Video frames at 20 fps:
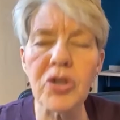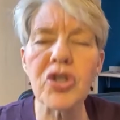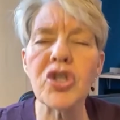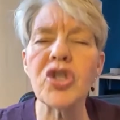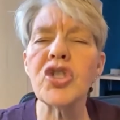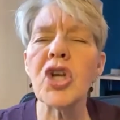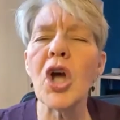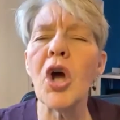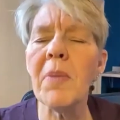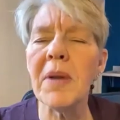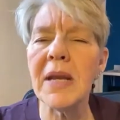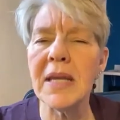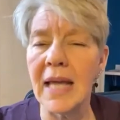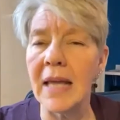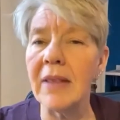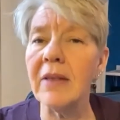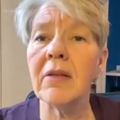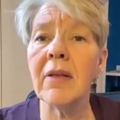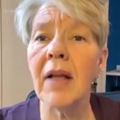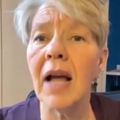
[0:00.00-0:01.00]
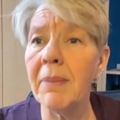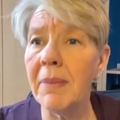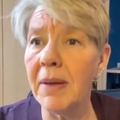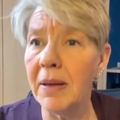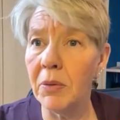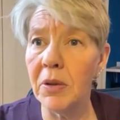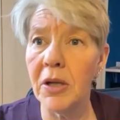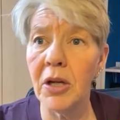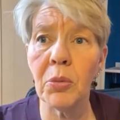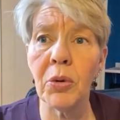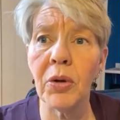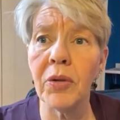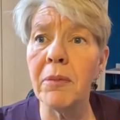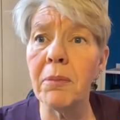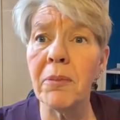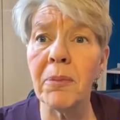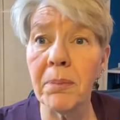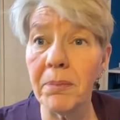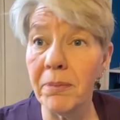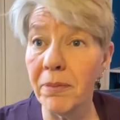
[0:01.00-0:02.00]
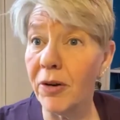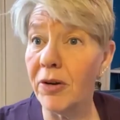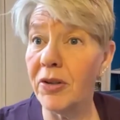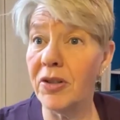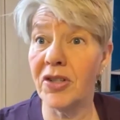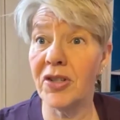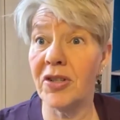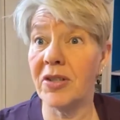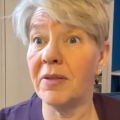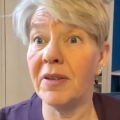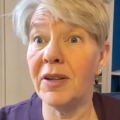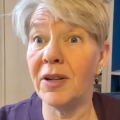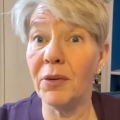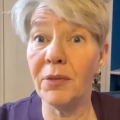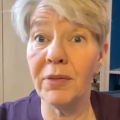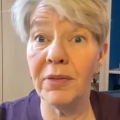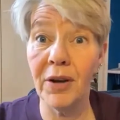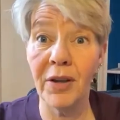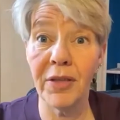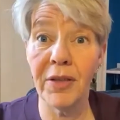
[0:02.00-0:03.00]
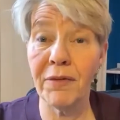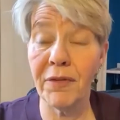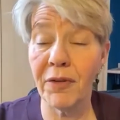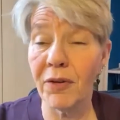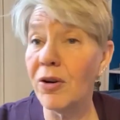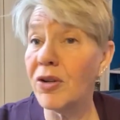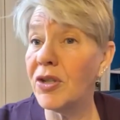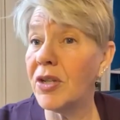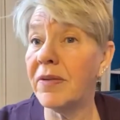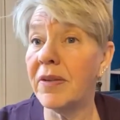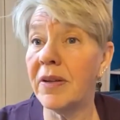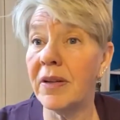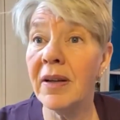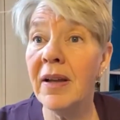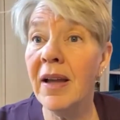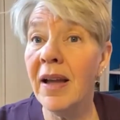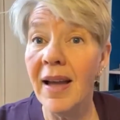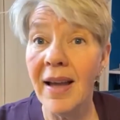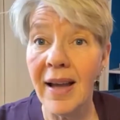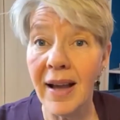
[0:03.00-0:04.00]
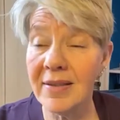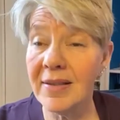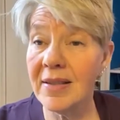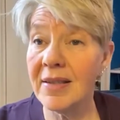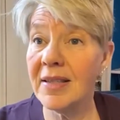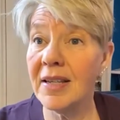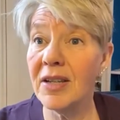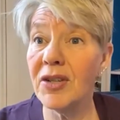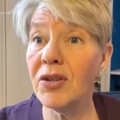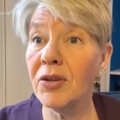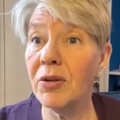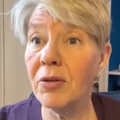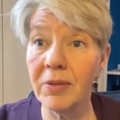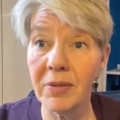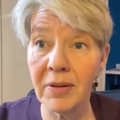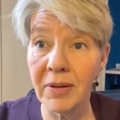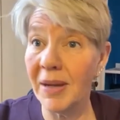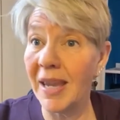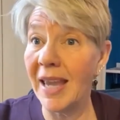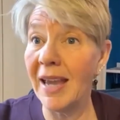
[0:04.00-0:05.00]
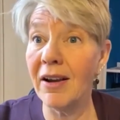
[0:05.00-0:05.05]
we're so many, and climate, we're on the verge of a existential,